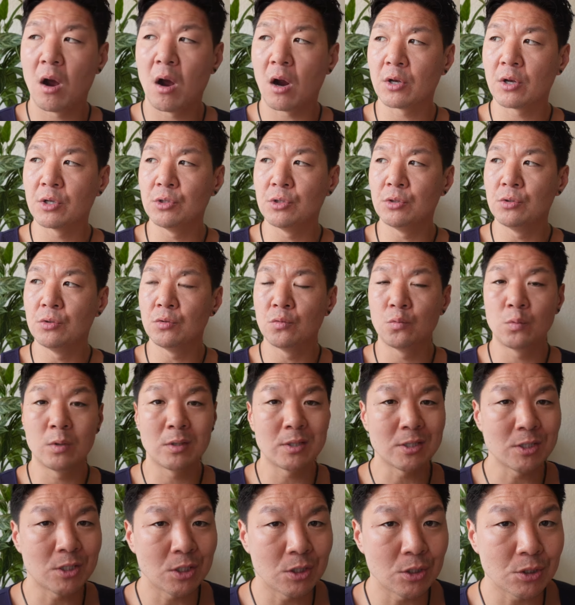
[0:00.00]
Are you
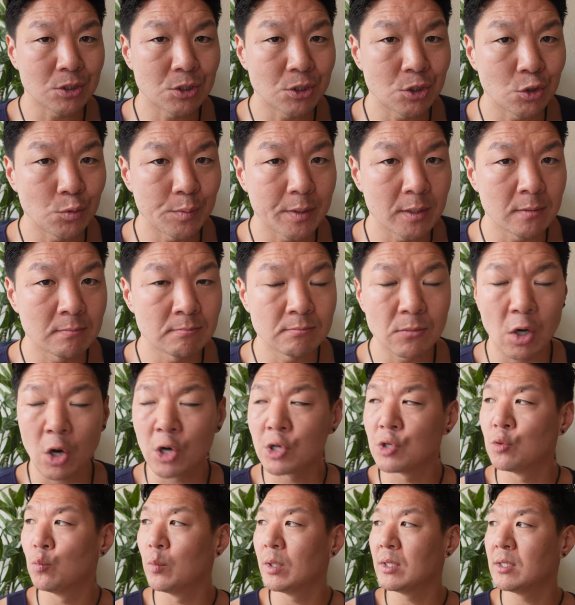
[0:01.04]
willing to look stupid? Are
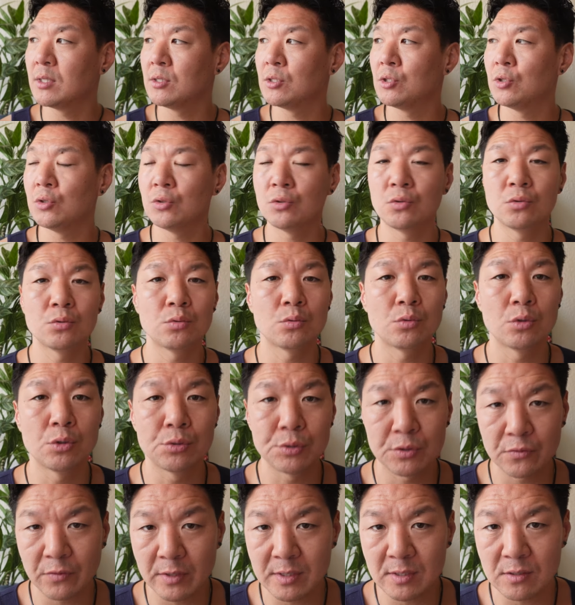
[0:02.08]
you willing to
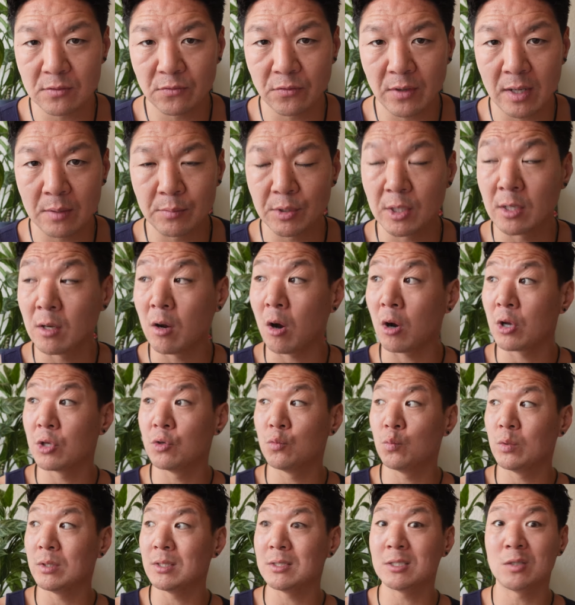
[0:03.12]
lose friends and family? Are
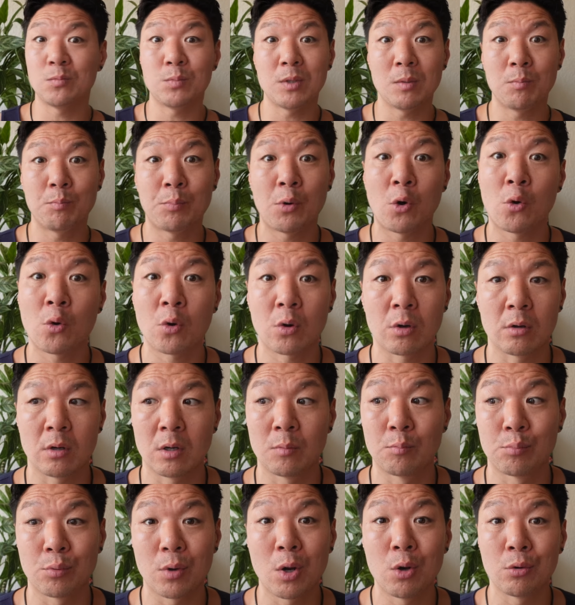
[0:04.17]
you willing to be poor
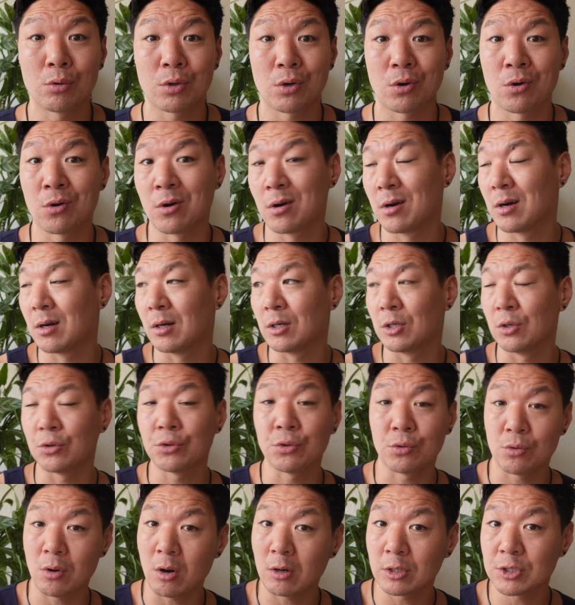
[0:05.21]
or broke or go
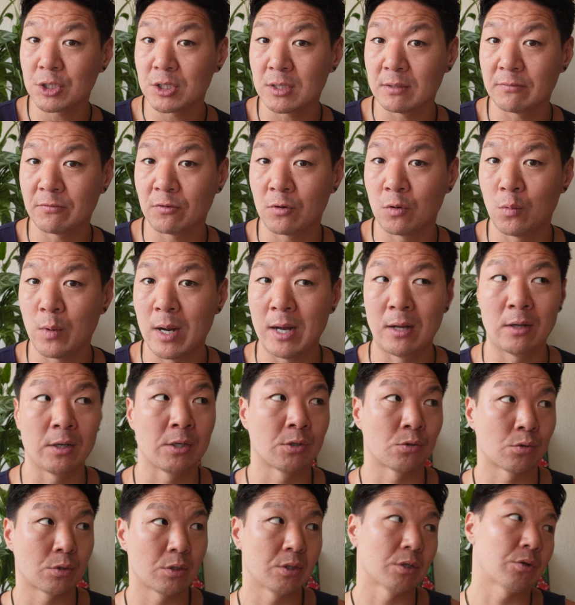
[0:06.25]
through hardship for a while
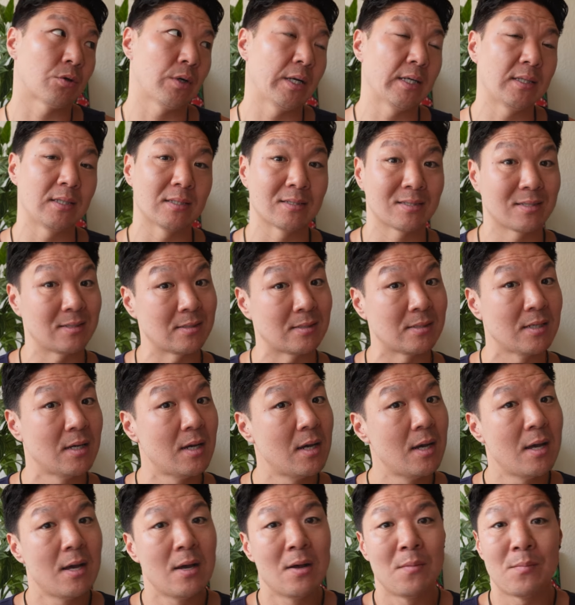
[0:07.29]
in order to create this? Because,
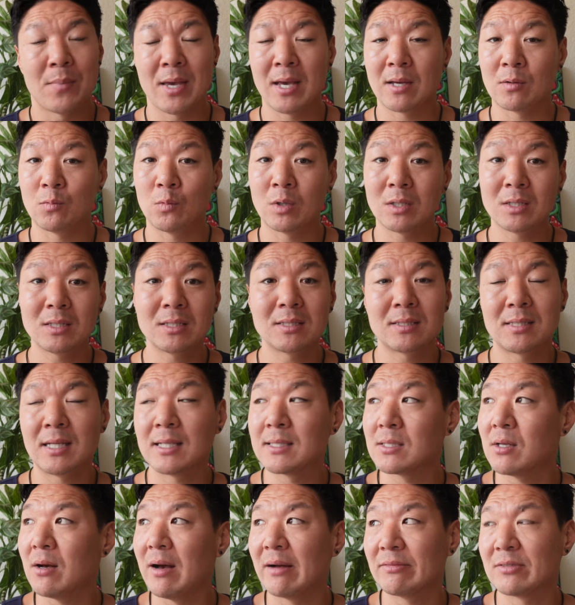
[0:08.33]
man, one of these
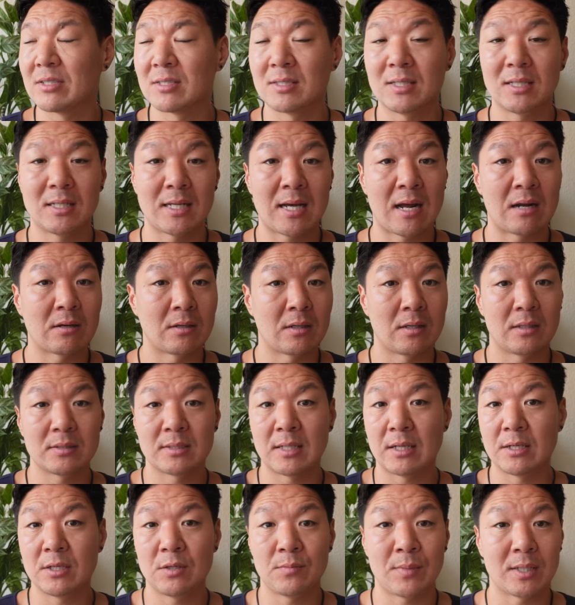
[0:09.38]
days I'll have to sit down and I'll
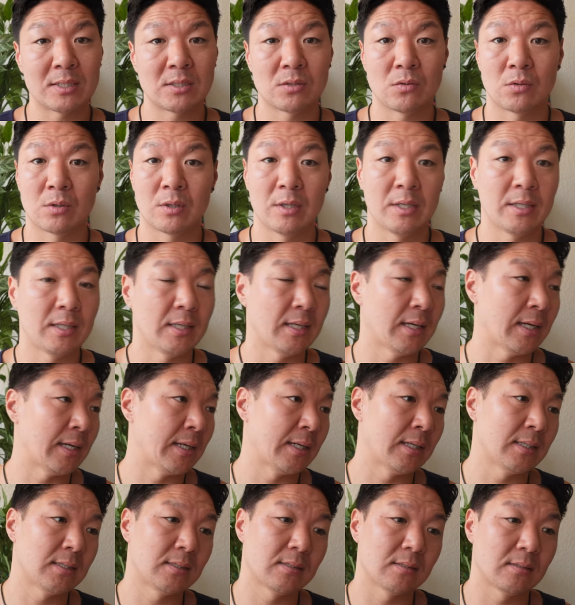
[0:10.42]
tell you my story.
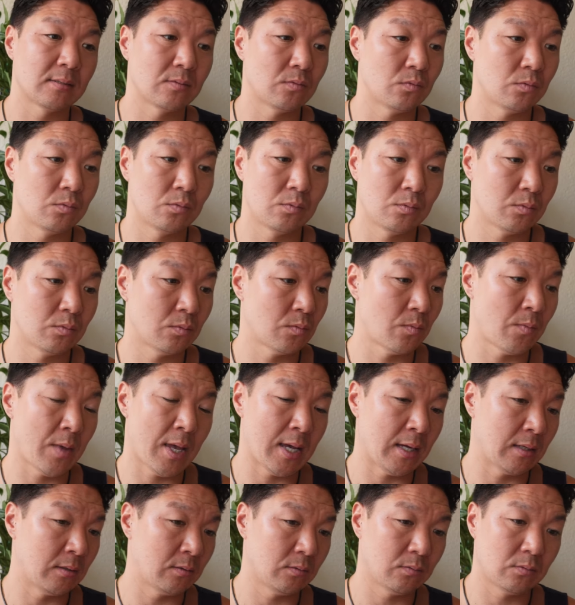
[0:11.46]
And it is
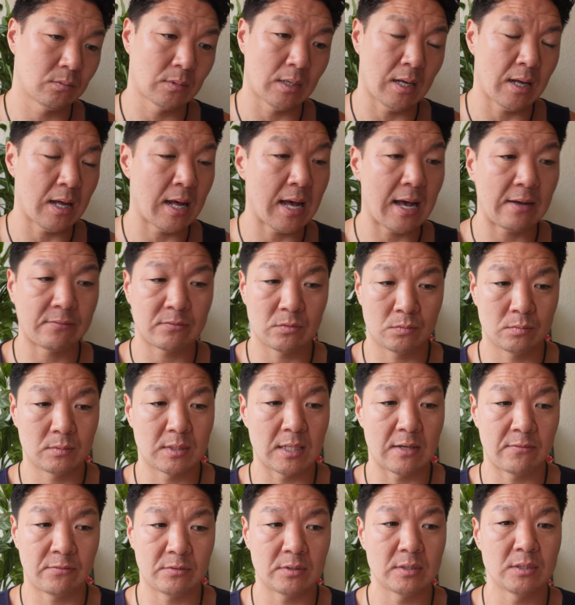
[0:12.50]
man, I'll have to
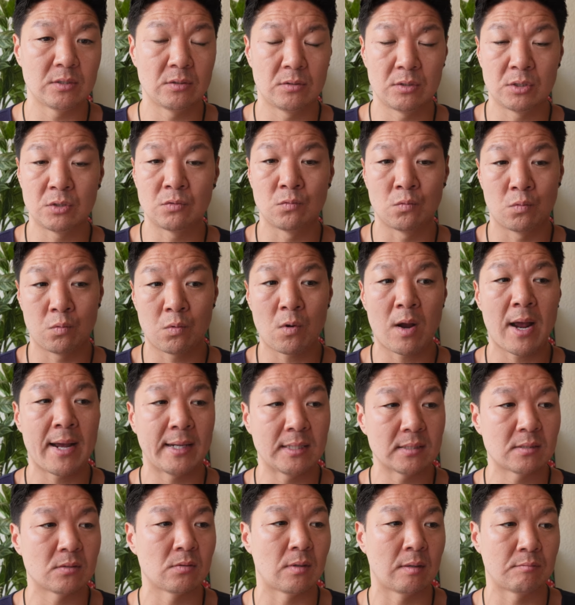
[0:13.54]
definitely
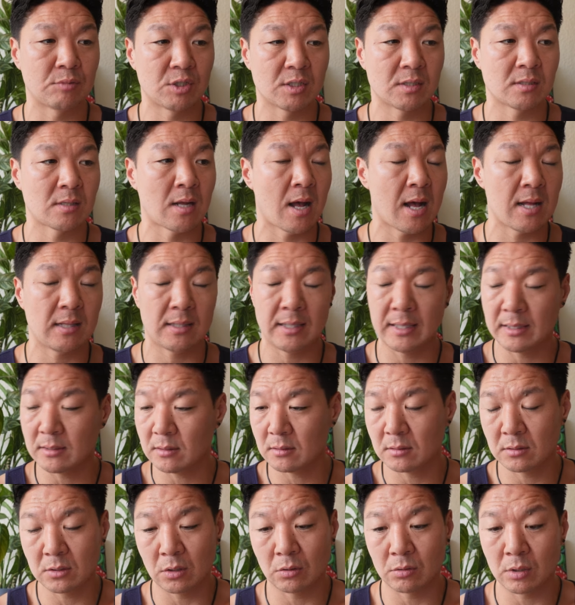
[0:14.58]
write so I'm just not
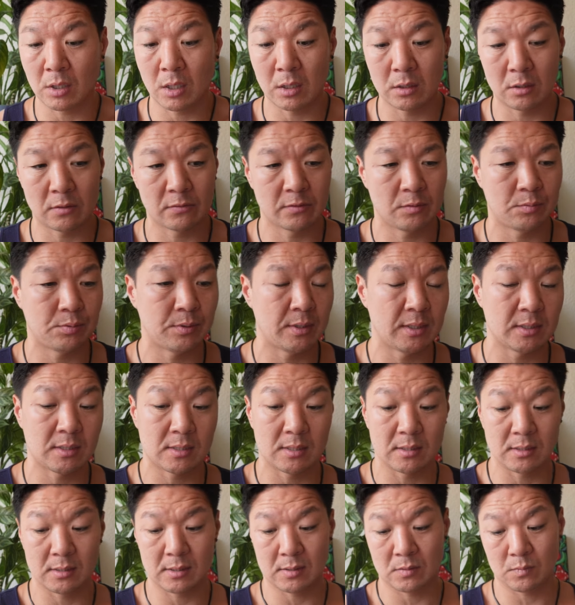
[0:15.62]
like going all over the place
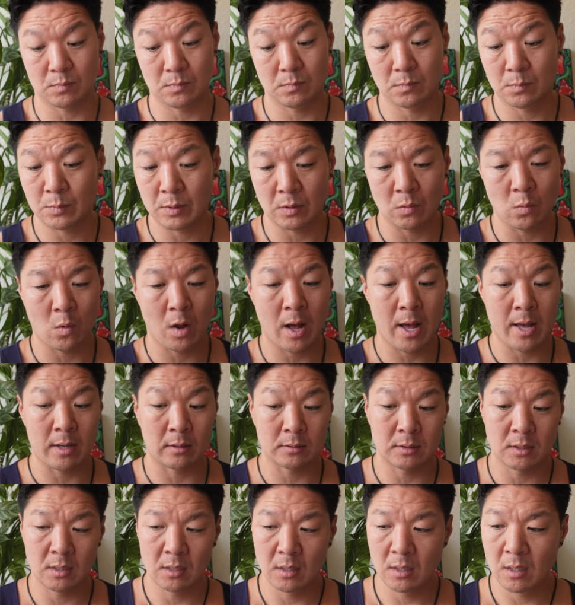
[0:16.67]
because it's been
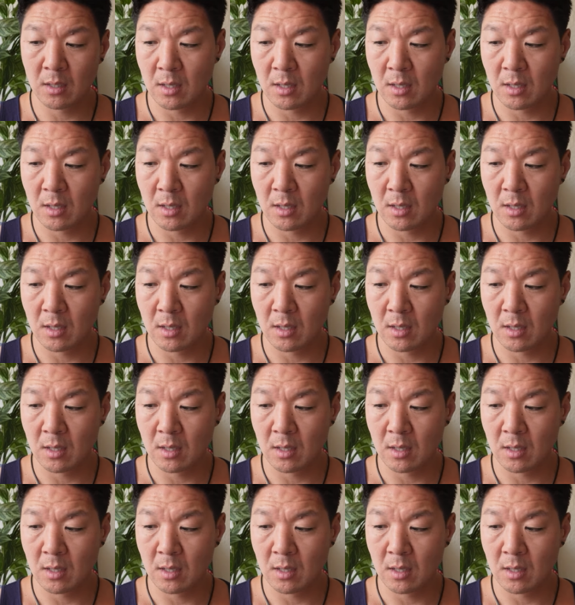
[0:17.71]
wild.